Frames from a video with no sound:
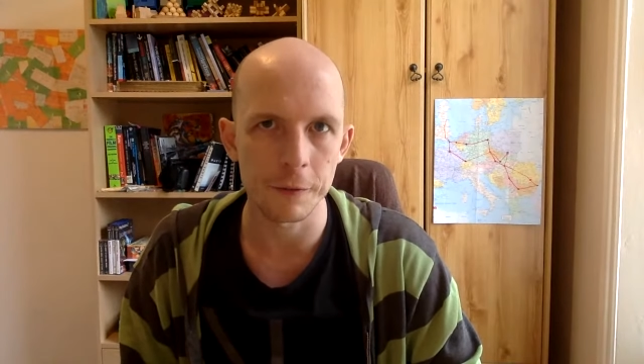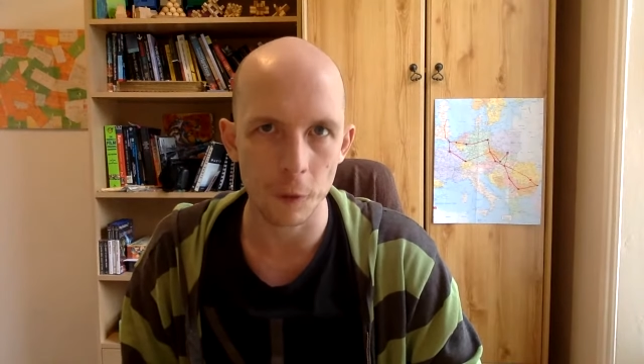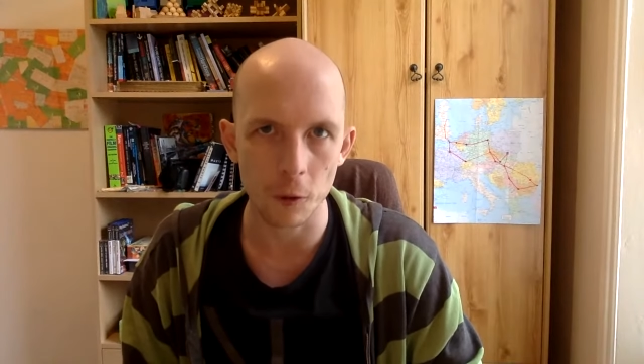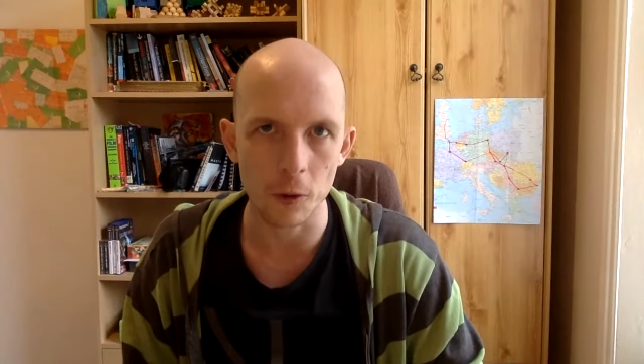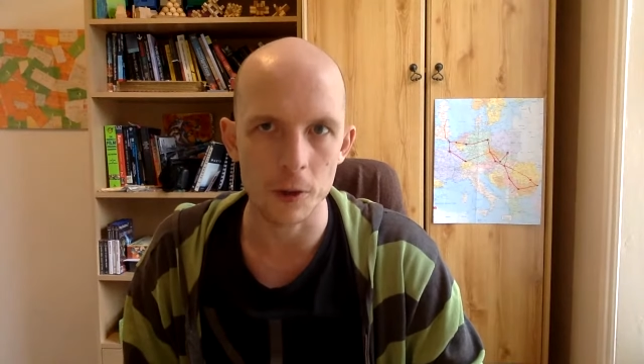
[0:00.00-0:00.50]

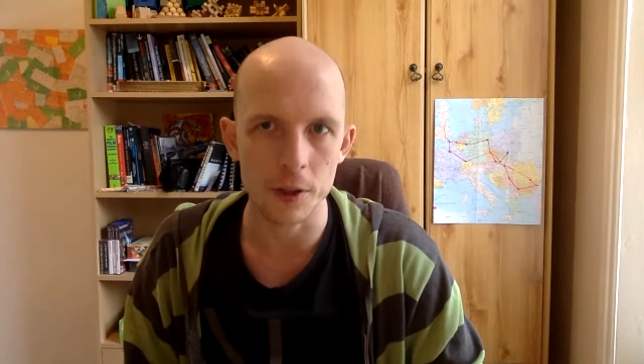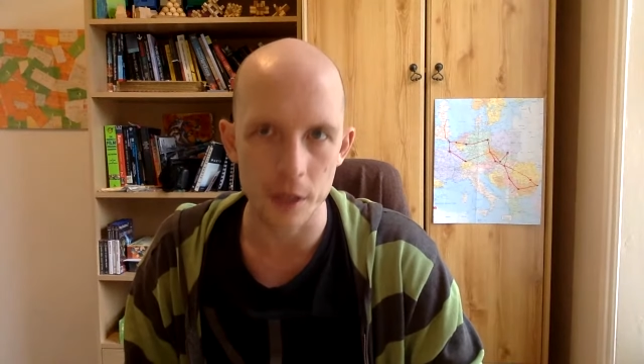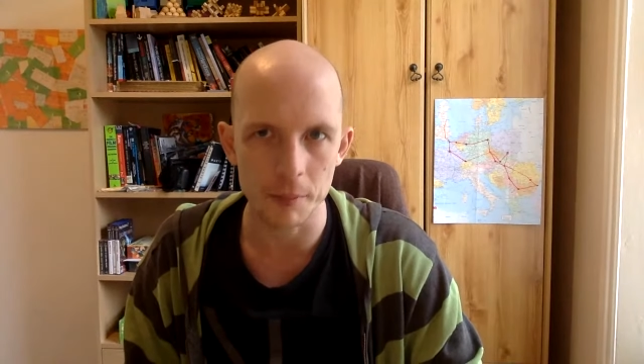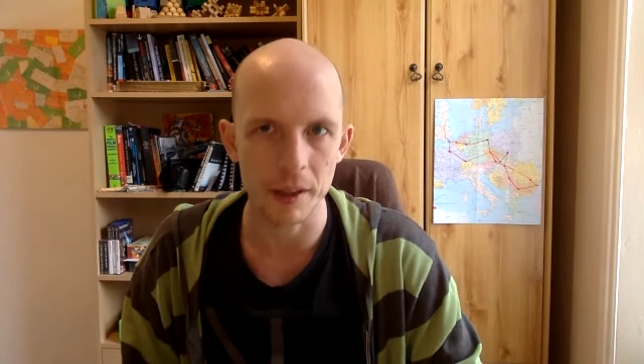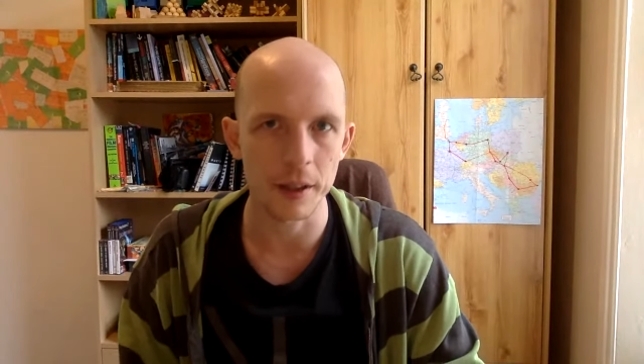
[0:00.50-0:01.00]
for
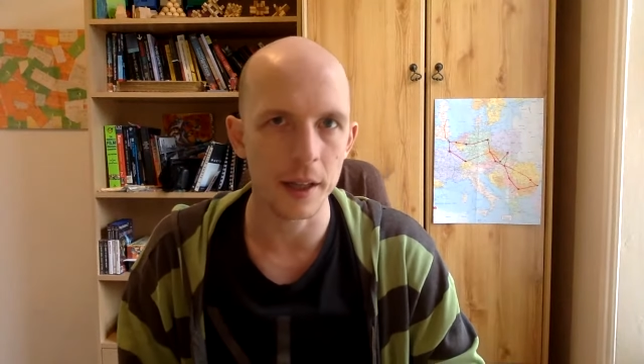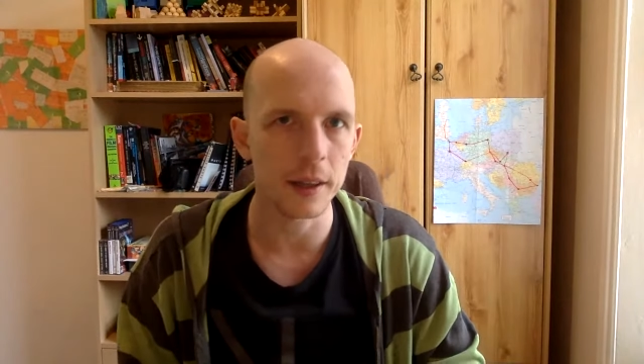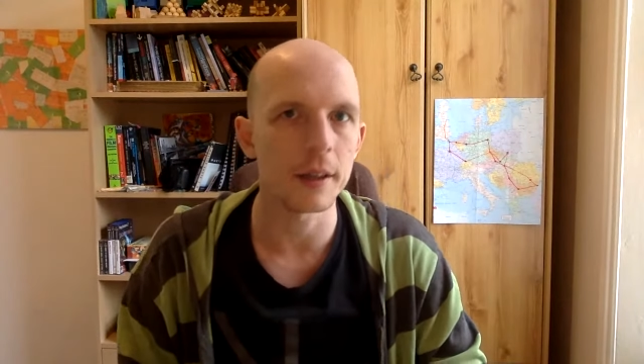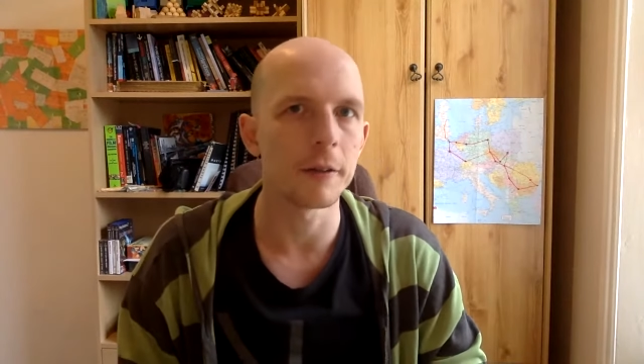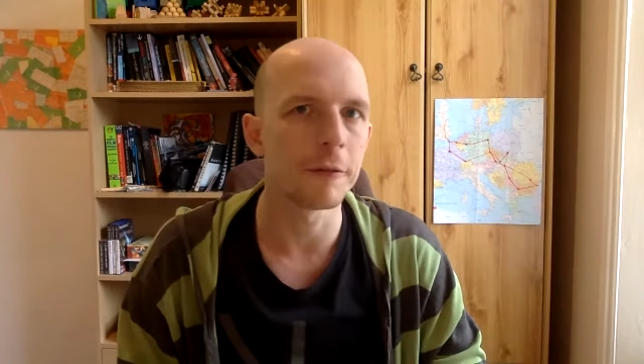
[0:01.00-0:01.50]
cinema that
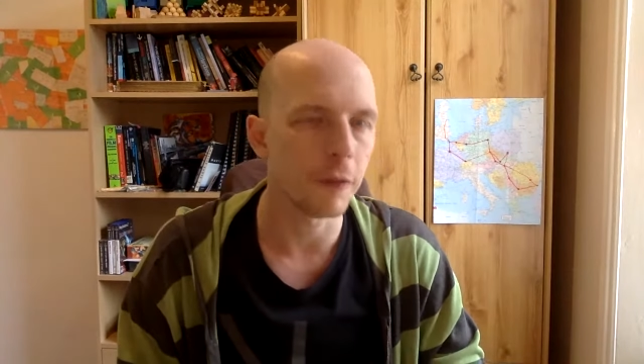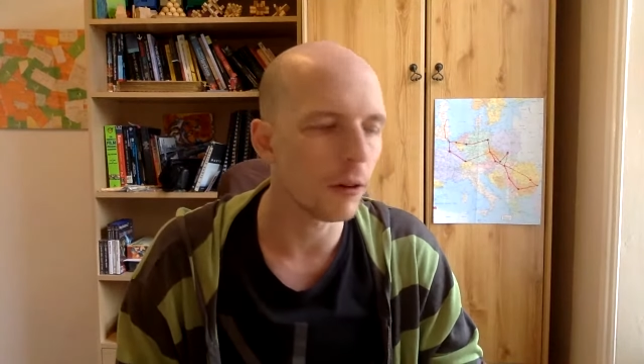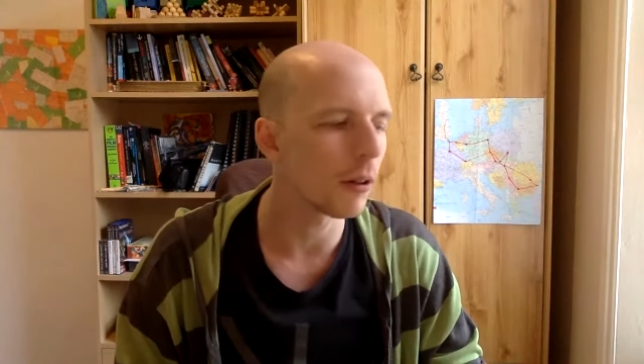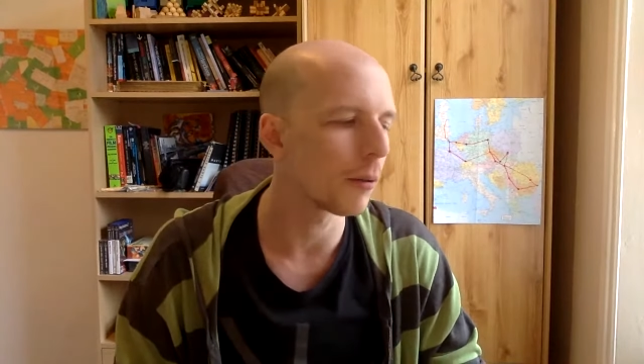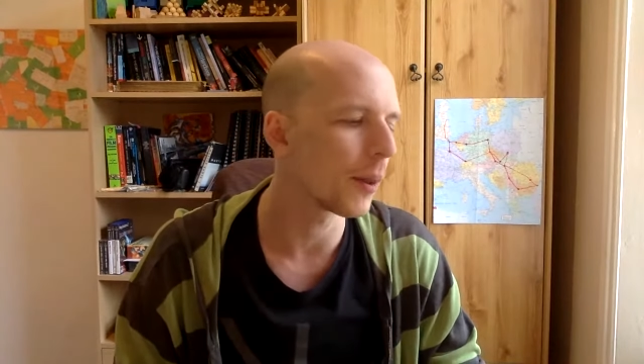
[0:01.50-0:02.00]
they're
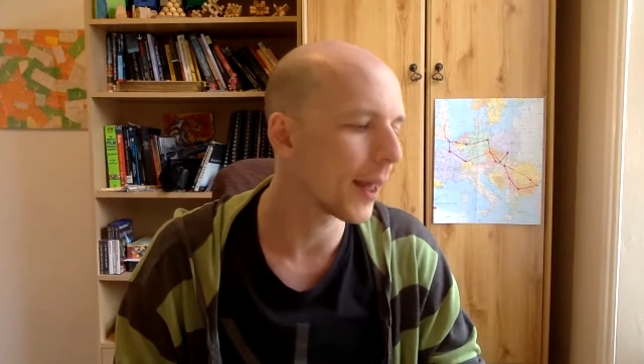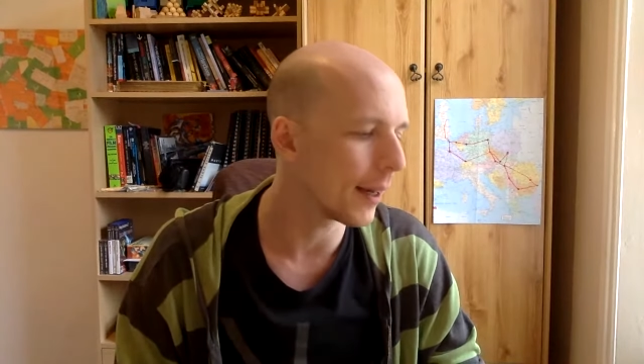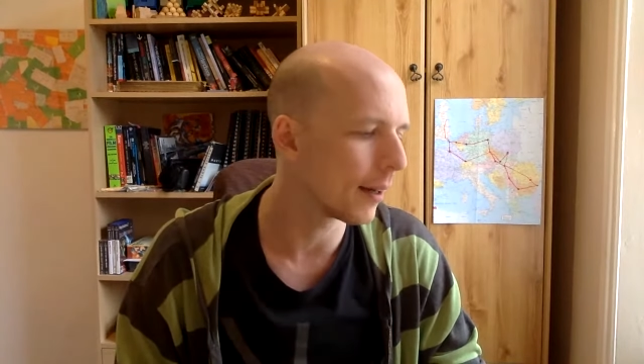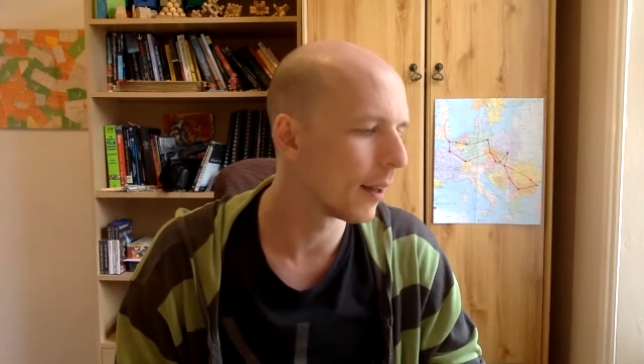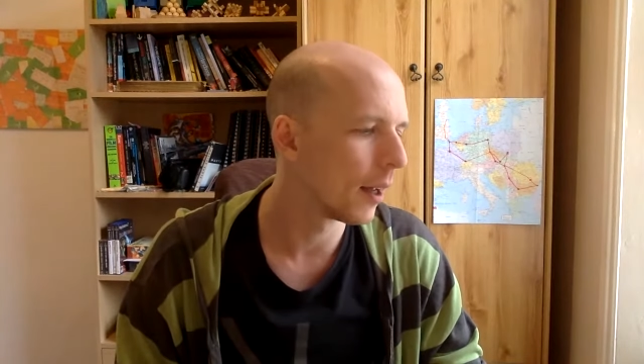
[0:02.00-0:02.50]
falling
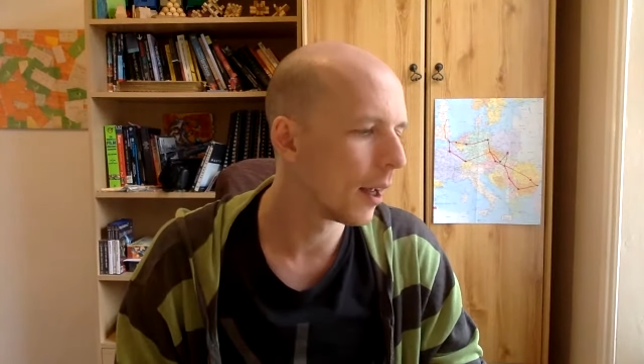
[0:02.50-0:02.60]
within.